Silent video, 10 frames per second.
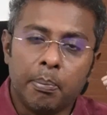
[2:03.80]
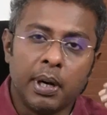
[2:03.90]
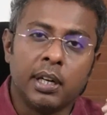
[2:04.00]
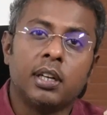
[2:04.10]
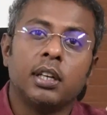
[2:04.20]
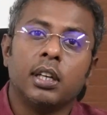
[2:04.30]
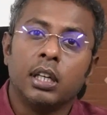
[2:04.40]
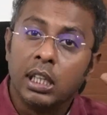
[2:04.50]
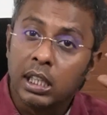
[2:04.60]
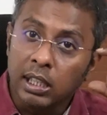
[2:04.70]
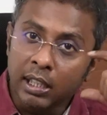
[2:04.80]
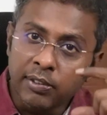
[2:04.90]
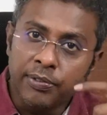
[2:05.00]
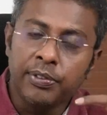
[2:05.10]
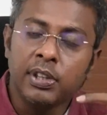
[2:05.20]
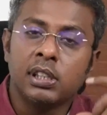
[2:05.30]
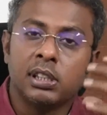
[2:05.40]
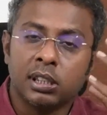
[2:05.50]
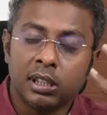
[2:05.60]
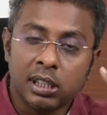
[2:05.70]
But if we
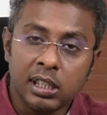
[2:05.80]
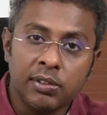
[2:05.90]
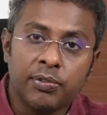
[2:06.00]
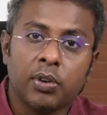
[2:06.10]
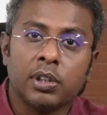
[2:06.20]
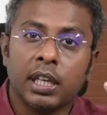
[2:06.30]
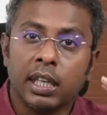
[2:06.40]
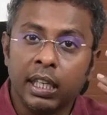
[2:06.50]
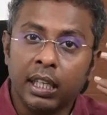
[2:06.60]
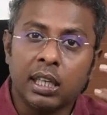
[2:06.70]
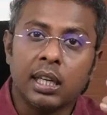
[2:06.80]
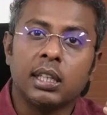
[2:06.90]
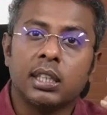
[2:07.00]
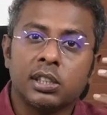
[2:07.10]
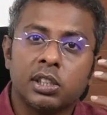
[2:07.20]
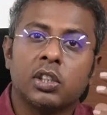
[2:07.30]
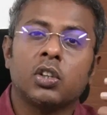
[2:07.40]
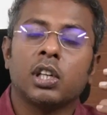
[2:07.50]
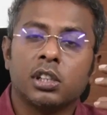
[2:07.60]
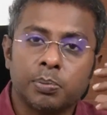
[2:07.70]
see for the
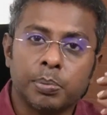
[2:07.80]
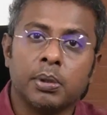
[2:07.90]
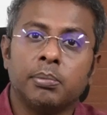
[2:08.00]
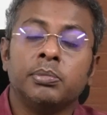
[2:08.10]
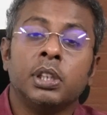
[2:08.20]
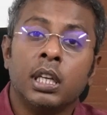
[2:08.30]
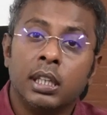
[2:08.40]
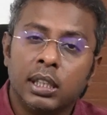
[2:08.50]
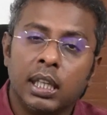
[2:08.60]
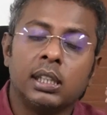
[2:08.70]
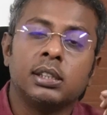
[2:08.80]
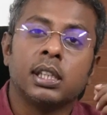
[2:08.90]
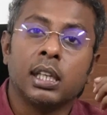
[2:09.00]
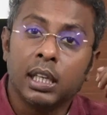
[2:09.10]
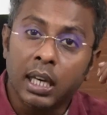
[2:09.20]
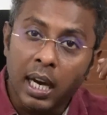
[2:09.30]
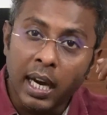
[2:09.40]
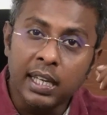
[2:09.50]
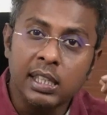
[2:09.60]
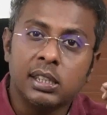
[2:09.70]
intratesticular sperm, there is a
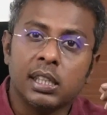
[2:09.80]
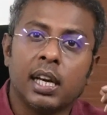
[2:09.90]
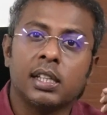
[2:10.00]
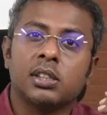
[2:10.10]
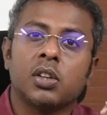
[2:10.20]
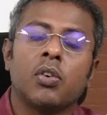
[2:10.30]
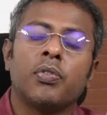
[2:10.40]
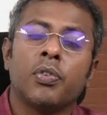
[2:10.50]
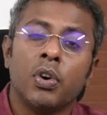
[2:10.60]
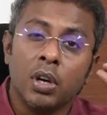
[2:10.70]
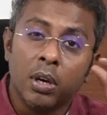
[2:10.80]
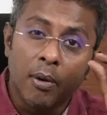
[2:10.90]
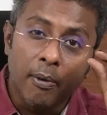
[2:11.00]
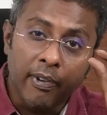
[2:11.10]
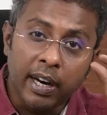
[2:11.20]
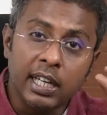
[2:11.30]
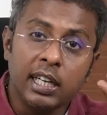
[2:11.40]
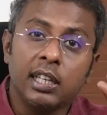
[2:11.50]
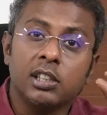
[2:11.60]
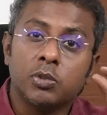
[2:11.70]
high chance of
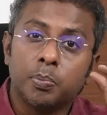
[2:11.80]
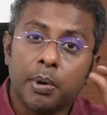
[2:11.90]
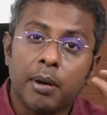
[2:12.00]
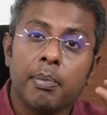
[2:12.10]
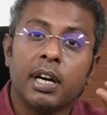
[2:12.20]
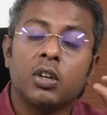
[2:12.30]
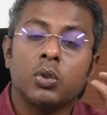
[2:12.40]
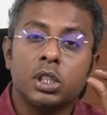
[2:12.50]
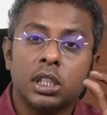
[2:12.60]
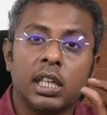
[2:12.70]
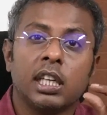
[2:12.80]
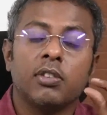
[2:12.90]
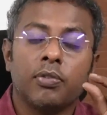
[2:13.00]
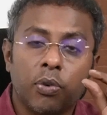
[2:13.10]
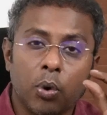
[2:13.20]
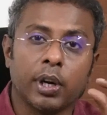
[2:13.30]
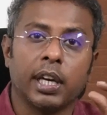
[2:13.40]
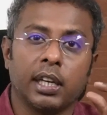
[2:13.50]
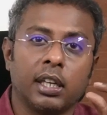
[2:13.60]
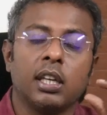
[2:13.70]
finding spermatogenic
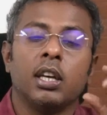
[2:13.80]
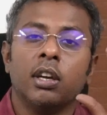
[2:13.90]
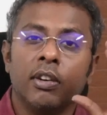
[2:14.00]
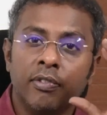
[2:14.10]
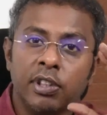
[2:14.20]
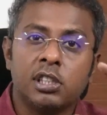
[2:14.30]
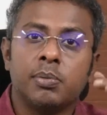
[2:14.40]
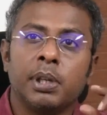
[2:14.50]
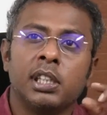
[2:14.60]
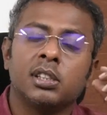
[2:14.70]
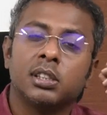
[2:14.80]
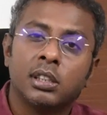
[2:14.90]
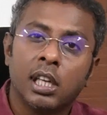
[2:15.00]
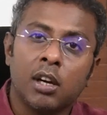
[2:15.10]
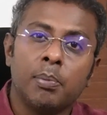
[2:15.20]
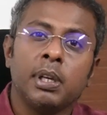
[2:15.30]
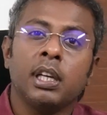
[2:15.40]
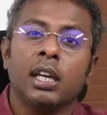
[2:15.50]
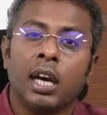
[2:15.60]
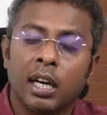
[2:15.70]
foci, which means there will
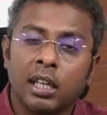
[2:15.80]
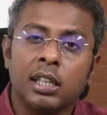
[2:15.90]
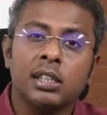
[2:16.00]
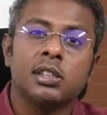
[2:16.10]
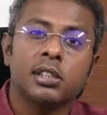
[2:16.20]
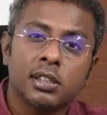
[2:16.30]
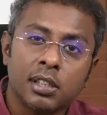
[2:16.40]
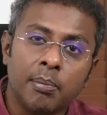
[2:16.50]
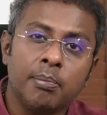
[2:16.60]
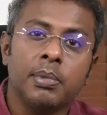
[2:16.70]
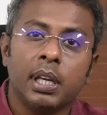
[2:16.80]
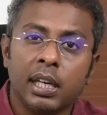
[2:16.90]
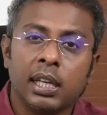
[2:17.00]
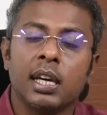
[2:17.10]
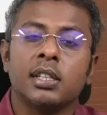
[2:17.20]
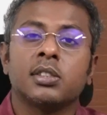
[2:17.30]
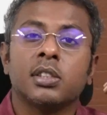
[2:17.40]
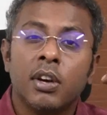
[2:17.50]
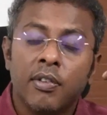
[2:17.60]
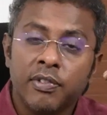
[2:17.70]
be at least some areas
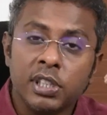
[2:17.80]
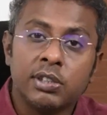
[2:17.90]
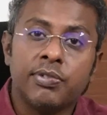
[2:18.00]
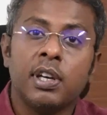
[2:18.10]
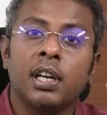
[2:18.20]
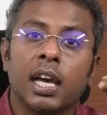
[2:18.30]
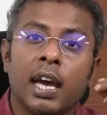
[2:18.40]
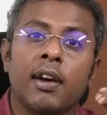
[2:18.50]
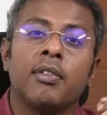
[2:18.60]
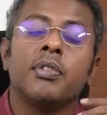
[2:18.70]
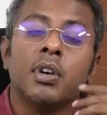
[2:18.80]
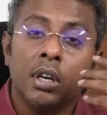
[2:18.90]
which will have